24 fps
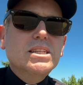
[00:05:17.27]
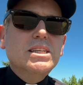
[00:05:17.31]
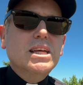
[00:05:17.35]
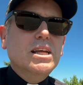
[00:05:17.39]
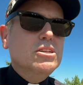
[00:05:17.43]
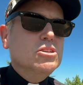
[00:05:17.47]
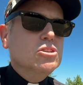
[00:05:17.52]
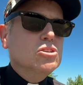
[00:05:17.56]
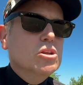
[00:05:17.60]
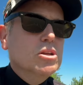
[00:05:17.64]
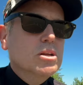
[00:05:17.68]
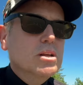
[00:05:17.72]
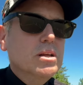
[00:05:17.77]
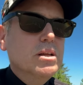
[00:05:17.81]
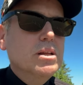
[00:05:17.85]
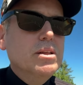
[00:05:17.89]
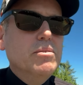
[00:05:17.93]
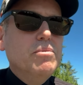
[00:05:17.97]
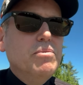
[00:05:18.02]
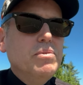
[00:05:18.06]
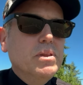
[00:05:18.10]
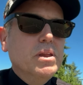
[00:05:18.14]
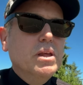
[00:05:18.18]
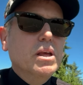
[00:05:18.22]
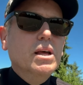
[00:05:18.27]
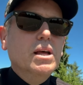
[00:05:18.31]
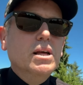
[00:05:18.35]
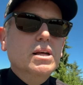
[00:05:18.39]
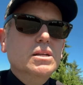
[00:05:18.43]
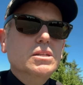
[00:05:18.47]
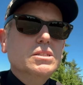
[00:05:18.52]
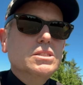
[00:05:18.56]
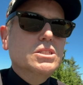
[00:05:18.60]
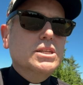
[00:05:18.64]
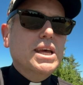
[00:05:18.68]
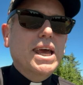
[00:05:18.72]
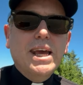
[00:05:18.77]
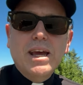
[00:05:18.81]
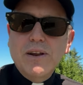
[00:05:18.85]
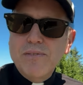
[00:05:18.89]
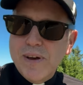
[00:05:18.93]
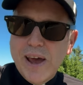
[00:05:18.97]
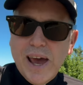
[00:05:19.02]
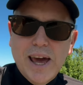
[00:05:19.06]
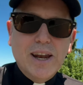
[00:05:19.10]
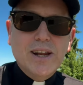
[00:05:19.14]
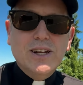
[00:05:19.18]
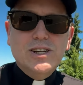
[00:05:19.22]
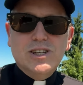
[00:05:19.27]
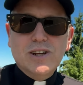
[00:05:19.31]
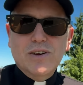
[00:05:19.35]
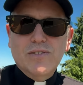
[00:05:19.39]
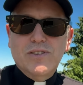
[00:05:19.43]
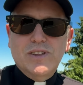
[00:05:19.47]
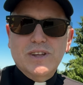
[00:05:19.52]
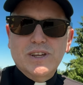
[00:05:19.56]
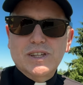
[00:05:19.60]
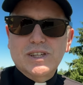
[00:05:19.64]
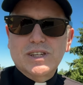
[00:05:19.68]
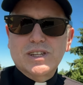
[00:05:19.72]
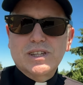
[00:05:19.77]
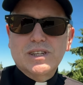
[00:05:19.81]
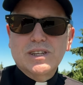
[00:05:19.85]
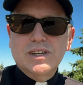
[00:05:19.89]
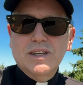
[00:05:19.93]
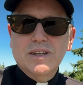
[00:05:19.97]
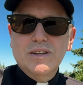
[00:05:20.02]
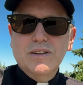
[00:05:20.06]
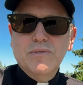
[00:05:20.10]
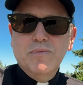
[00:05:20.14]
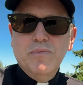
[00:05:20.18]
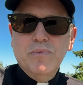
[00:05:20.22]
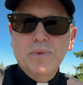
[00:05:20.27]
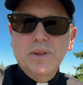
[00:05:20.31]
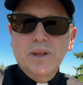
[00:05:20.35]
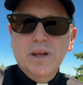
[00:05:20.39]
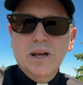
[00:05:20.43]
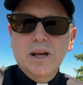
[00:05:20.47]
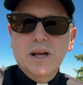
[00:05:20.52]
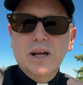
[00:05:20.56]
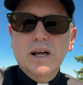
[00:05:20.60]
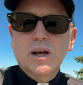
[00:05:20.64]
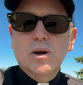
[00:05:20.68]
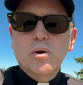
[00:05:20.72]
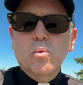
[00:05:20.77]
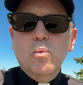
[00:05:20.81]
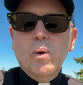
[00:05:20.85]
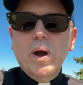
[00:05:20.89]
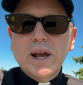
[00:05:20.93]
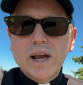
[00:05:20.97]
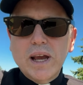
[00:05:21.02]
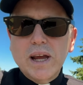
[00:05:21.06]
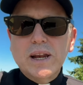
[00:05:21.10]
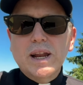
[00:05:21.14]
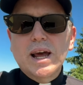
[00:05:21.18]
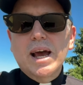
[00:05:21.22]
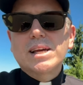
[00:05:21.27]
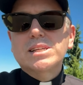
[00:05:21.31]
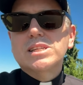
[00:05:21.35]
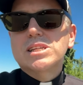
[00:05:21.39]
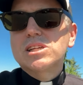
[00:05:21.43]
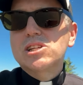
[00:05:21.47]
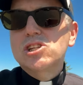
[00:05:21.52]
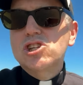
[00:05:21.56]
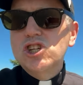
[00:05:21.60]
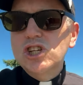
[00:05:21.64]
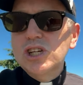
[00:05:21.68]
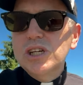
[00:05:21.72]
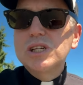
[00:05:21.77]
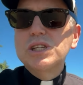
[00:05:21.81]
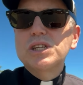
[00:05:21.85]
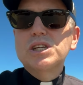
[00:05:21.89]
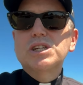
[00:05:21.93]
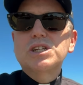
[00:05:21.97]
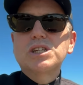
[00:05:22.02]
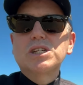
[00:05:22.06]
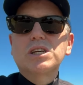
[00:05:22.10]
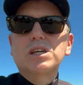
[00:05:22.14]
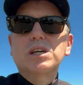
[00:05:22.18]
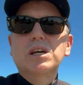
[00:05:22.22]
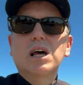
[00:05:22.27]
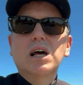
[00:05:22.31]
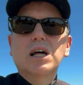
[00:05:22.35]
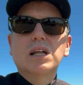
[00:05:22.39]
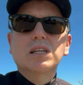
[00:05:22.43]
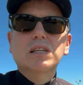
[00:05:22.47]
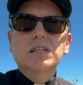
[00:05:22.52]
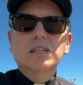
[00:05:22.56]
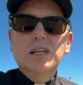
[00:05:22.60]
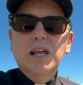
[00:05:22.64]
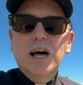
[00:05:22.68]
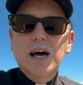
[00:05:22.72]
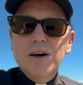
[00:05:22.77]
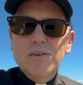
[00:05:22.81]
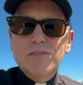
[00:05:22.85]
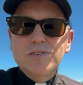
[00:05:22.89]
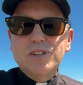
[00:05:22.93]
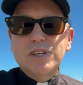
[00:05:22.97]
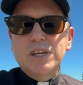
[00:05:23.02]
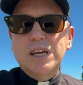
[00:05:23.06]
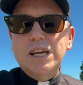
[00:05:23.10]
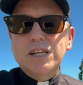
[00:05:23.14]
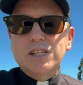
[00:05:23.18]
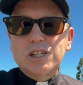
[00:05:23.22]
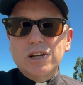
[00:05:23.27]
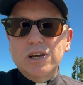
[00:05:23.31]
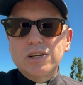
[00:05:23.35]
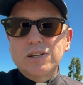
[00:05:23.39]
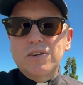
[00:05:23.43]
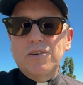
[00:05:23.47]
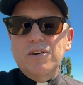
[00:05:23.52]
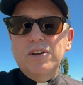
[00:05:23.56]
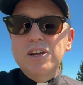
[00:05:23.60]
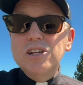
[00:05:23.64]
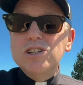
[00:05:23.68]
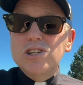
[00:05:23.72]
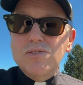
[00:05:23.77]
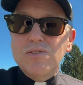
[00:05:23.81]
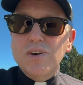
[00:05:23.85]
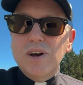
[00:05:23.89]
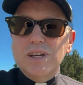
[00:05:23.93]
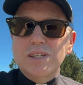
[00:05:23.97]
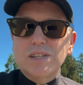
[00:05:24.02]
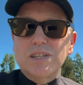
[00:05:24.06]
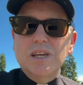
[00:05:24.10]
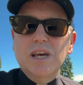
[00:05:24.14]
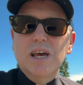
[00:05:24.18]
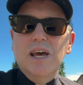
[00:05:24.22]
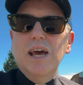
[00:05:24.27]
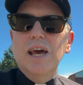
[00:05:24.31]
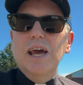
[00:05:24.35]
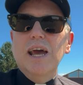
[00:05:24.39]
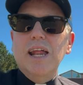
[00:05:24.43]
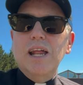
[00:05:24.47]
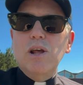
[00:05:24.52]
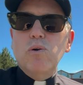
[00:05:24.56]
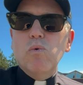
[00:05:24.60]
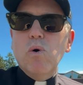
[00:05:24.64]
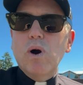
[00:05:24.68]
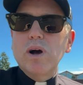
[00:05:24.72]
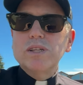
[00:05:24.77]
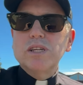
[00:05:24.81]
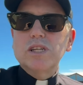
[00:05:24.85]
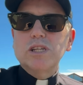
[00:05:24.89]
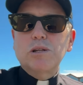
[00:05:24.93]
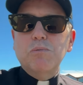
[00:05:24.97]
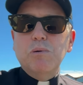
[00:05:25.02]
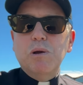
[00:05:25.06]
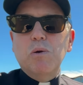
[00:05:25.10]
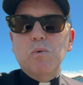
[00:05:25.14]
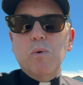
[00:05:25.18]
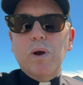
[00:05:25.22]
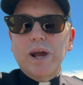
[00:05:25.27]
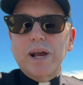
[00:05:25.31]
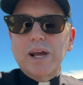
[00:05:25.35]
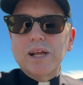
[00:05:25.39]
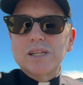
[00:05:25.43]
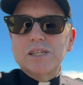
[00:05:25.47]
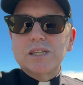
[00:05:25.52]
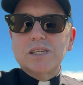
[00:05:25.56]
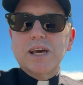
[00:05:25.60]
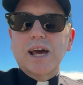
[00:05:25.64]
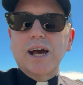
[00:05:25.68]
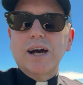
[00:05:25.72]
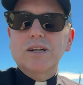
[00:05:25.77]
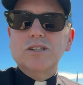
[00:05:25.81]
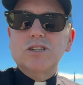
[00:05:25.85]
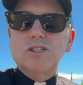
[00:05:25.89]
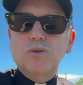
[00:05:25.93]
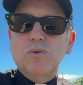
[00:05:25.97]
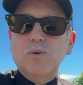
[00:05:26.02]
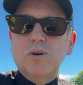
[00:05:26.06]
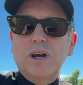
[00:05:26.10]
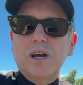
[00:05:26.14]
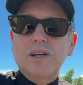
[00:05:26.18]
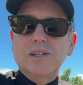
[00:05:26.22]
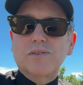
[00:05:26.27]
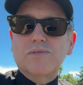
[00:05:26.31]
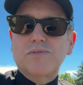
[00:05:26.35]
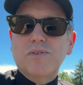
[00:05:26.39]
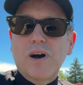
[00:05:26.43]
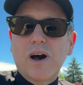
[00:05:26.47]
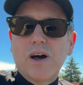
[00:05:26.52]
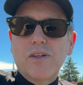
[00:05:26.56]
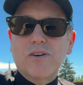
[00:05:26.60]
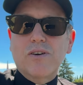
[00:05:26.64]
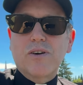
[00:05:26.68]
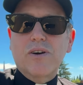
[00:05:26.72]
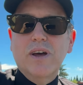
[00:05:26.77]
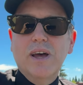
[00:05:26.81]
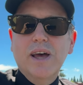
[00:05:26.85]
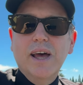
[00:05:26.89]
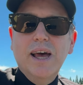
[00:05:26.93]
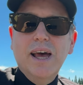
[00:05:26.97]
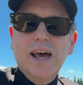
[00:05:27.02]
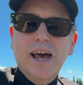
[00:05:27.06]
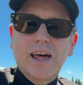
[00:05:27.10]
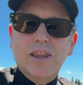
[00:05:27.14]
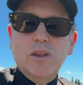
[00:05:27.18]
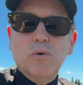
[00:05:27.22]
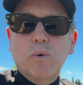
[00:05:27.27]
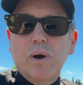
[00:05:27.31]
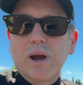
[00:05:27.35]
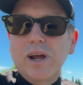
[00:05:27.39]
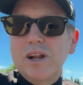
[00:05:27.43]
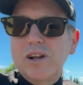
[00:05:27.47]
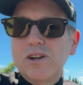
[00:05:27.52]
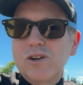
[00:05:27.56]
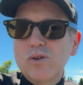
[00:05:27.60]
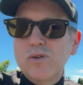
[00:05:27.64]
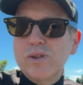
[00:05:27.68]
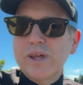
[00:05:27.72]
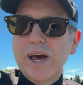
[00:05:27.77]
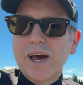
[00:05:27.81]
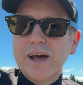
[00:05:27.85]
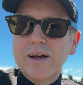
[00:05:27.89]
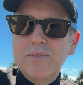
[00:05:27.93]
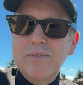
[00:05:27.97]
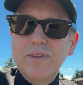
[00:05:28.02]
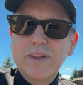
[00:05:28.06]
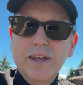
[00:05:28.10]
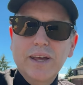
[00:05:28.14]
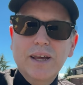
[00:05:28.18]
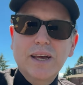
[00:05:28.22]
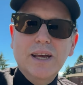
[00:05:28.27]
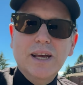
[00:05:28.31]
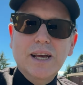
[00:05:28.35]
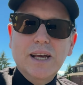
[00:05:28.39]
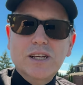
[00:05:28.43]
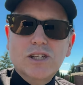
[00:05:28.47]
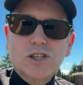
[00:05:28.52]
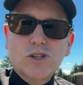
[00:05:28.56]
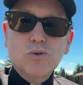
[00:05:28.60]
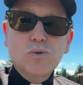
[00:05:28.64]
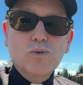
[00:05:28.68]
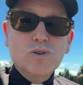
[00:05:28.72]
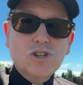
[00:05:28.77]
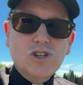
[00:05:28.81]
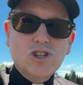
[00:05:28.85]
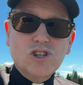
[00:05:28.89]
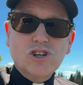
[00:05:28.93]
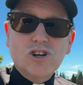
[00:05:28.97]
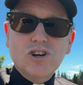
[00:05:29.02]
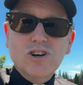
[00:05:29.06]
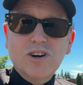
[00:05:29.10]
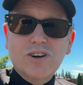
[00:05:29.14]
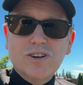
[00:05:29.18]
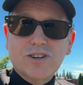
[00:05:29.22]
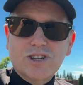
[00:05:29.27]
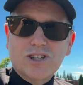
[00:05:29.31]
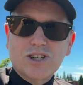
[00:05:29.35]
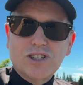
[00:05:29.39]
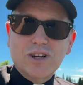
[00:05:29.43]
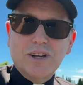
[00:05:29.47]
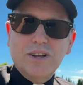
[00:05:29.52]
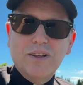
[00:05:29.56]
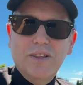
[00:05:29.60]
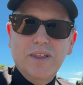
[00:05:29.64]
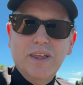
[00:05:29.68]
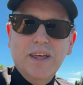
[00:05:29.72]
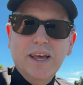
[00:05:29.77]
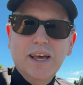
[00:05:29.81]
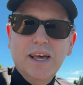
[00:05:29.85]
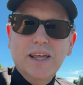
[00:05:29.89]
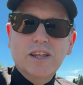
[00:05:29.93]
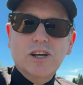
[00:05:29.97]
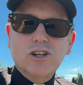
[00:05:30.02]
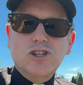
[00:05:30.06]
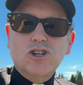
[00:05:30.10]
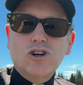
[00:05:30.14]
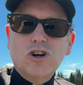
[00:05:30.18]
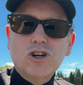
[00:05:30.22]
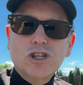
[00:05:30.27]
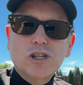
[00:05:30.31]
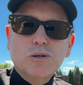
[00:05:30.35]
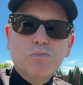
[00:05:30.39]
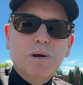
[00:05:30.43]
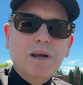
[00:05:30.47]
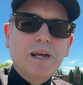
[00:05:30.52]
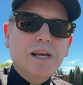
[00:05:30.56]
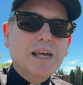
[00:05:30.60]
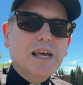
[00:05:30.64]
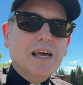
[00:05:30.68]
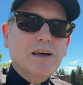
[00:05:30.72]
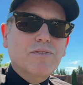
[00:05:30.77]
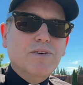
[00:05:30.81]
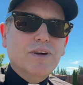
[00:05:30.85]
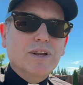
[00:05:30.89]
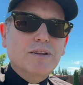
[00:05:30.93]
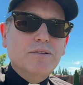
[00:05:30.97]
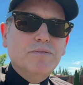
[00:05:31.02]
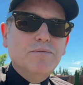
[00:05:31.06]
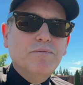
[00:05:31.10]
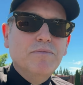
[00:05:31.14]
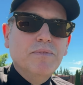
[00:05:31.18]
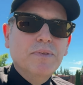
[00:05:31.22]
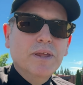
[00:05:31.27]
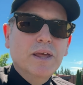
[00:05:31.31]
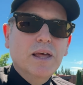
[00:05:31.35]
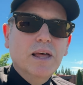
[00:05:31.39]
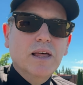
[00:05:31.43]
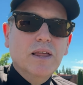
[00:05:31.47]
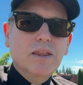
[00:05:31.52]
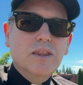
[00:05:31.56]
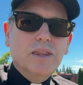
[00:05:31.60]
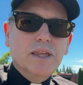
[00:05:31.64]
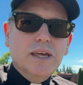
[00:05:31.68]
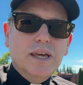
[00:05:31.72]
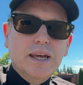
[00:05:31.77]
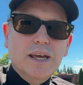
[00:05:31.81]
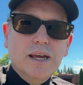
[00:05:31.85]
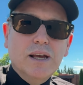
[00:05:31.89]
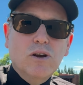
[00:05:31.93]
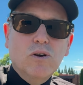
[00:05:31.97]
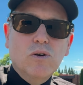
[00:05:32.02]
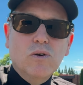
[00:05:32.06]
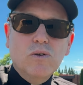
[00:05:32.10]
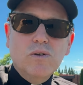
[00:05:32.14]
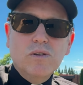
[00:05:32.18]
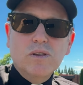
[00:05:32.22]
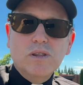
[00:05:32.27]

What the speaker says: then take advantage of this. Recognize that Jesus loves each of us. He wants us to be reconciled to his Father. And the way to do that is through his church. The church has been given the